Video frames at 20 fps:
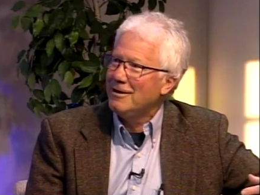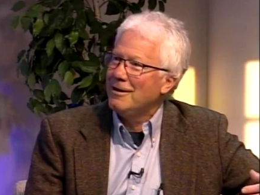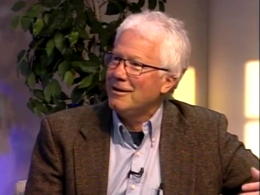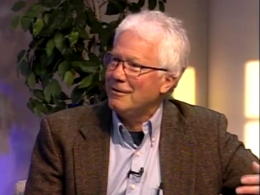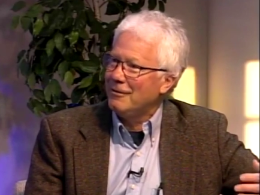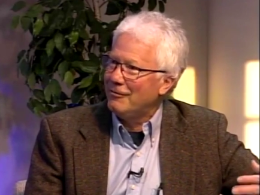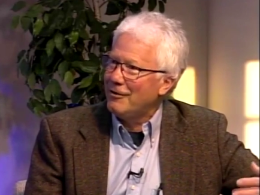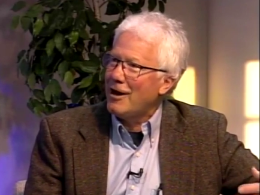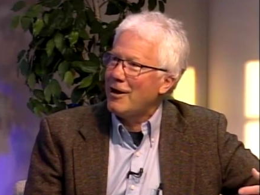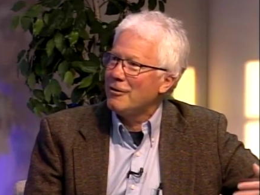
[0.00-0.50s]

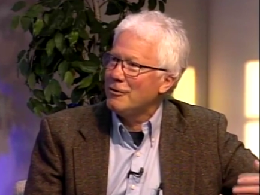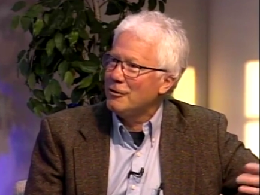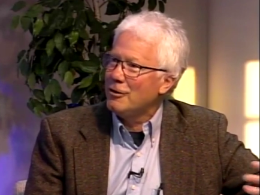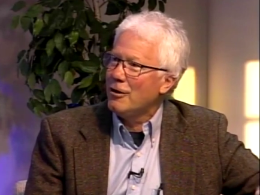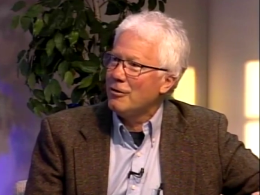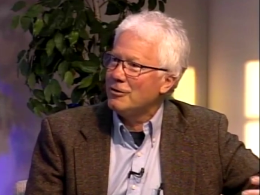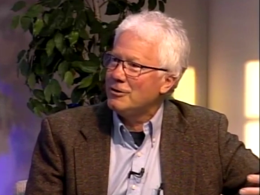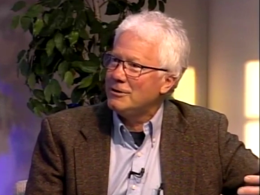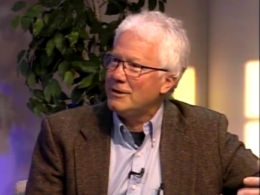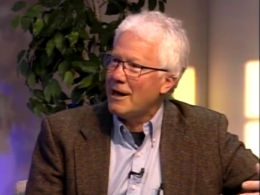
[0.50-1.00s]
The value
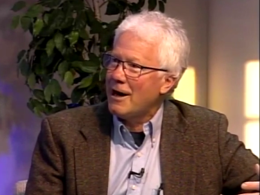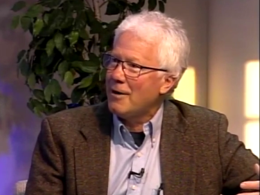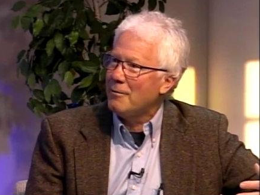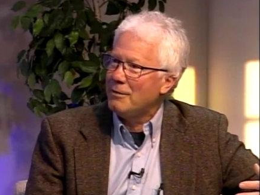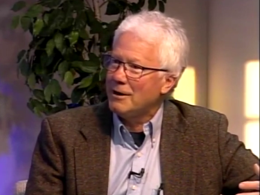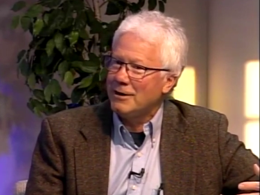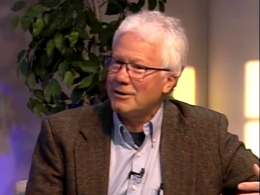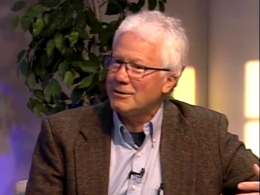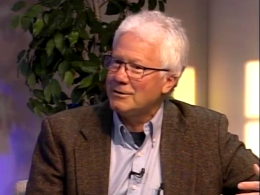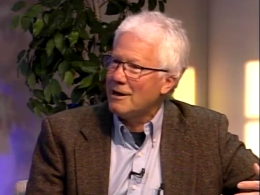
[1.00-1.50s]
goes down,
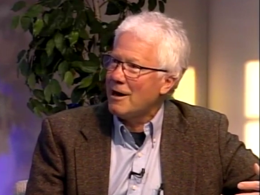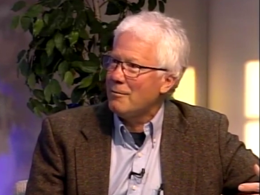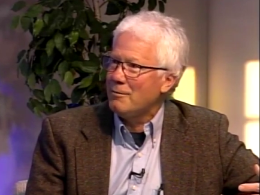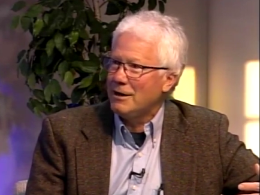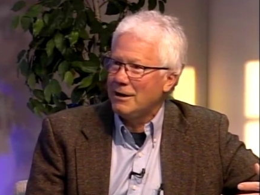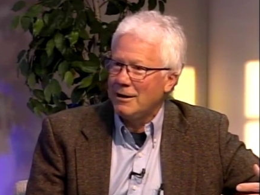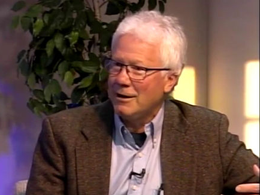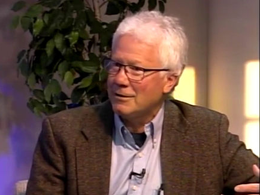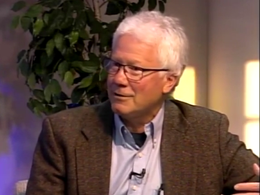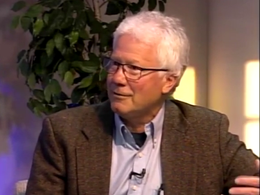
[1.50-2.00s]
but it's not
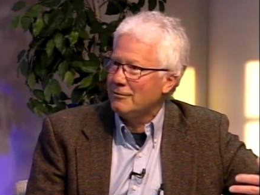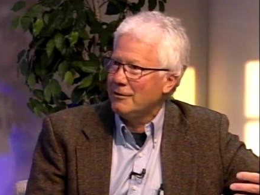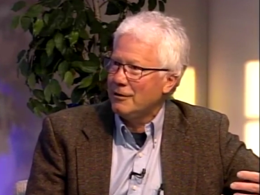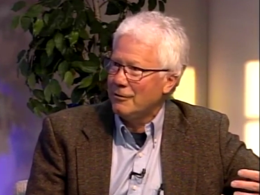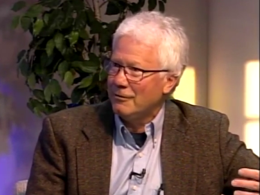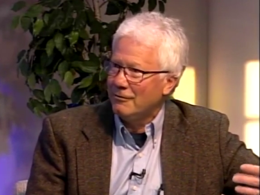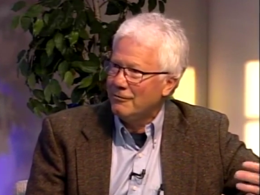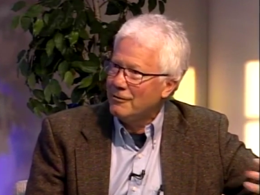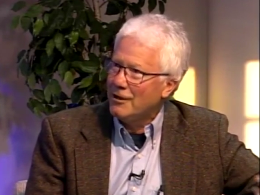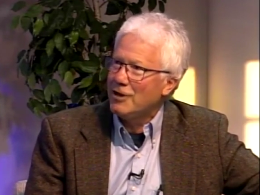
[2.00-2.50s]
because of
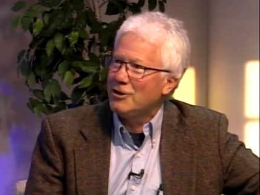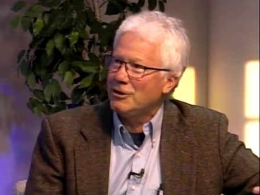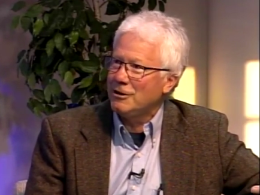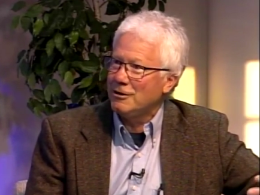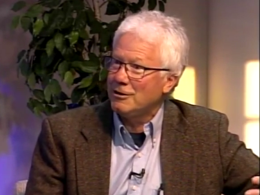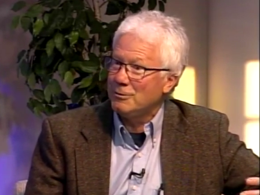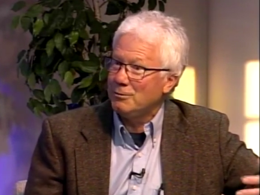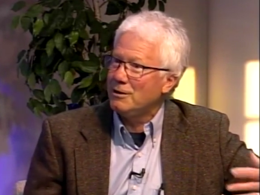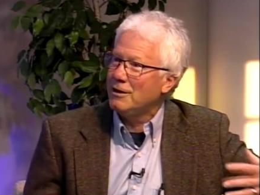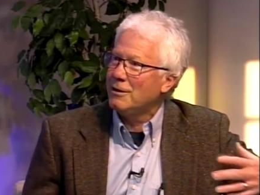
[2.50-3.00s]
intervention,
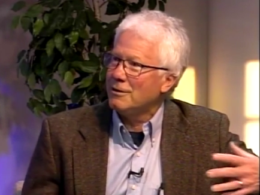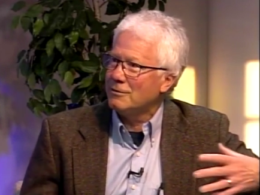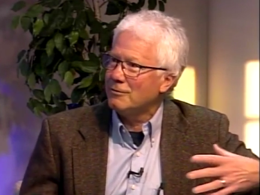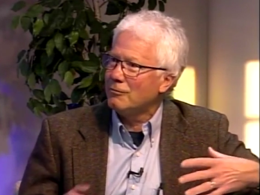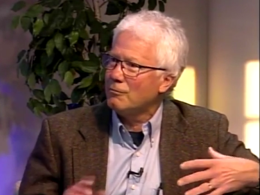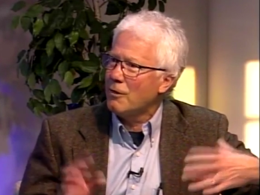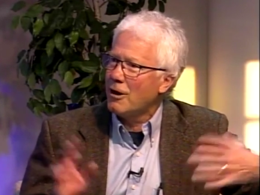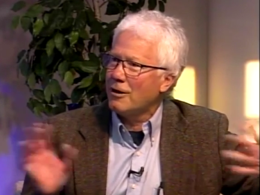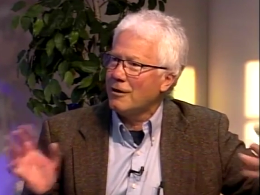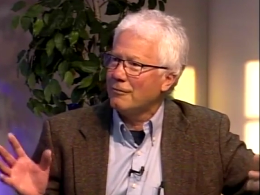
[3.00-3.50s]
it's because of
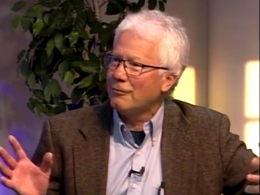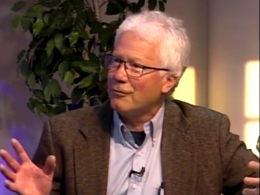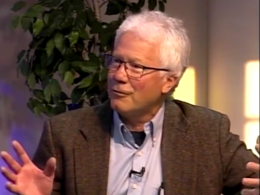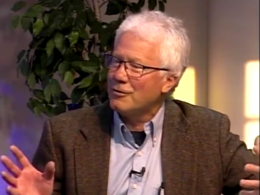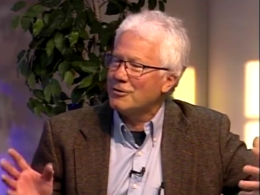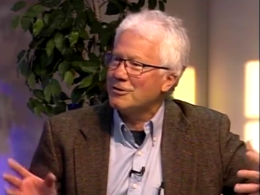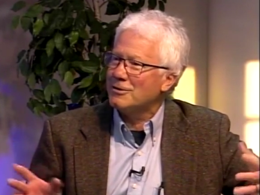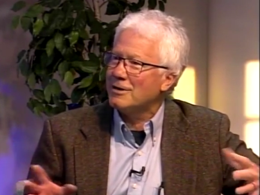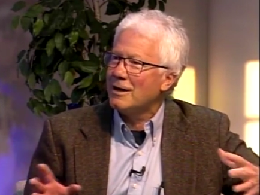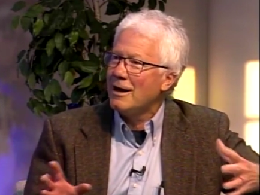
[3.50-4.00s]
market
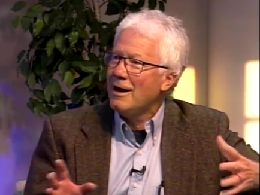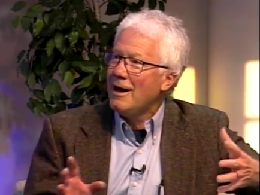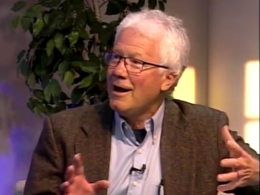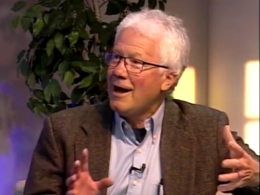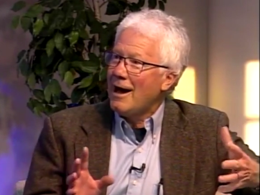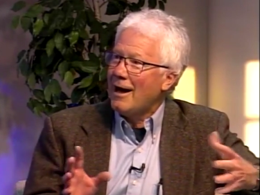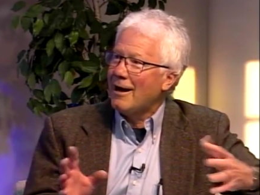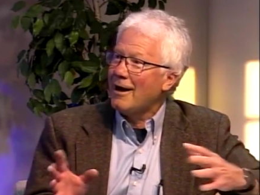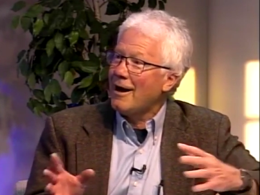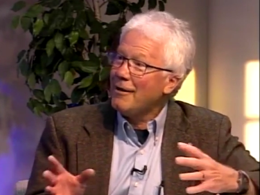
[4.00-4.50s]
forces.
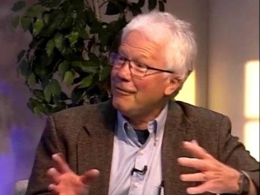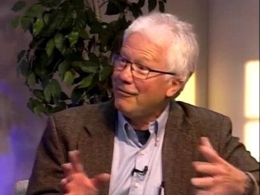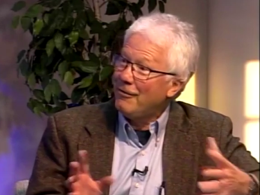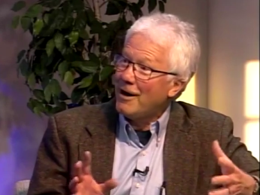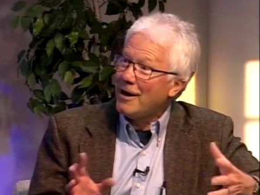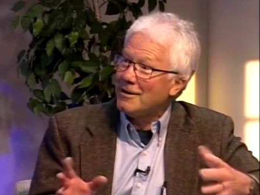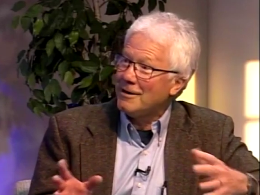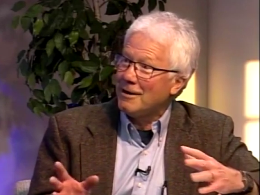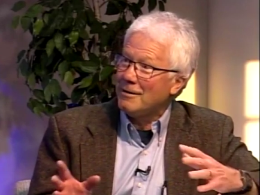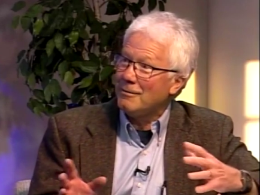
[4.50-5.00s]
And I
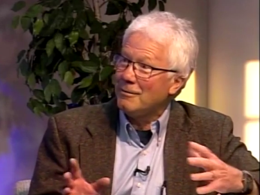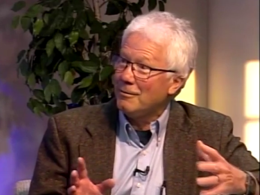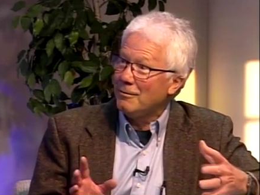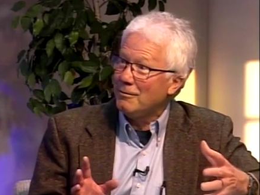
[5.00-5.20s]
find that